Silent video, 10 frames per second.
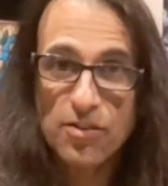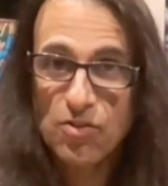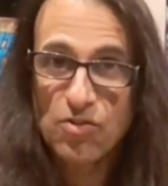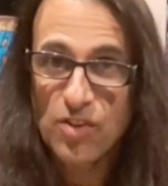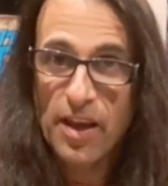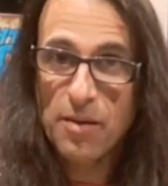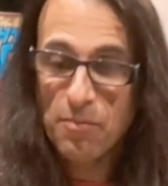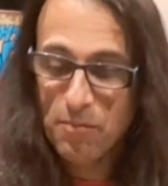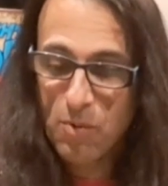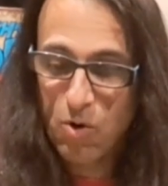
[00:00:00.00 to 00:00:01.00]
It's the
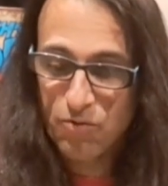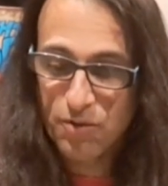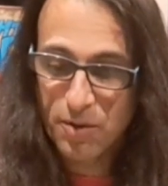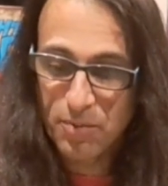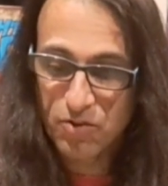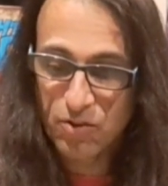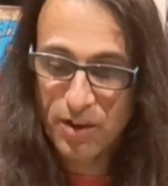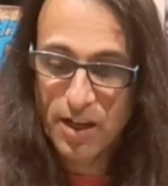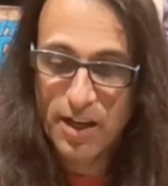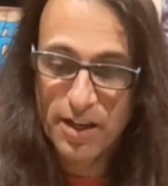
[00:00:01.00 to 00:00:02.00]
same mold for the
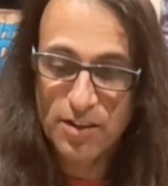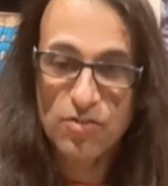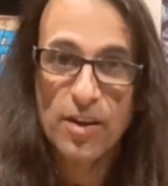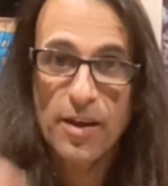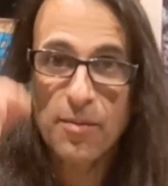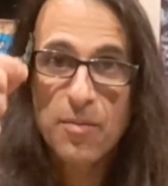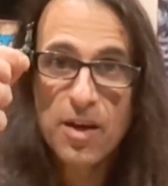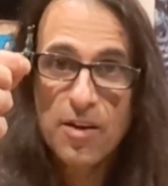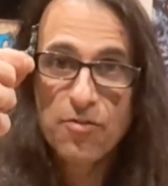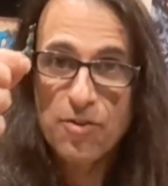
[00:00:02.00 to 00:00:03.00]
bazooka and the same
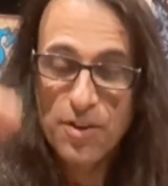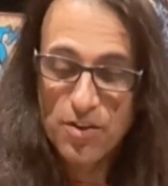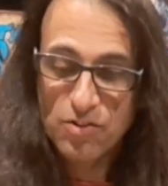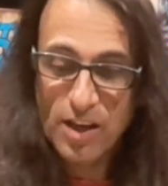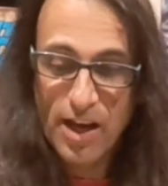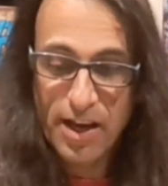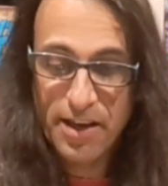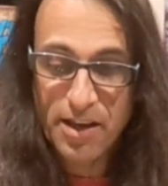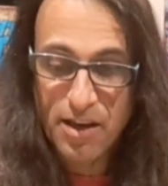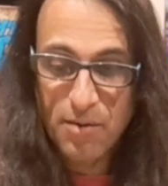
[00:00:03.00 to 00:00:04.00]
for this guy.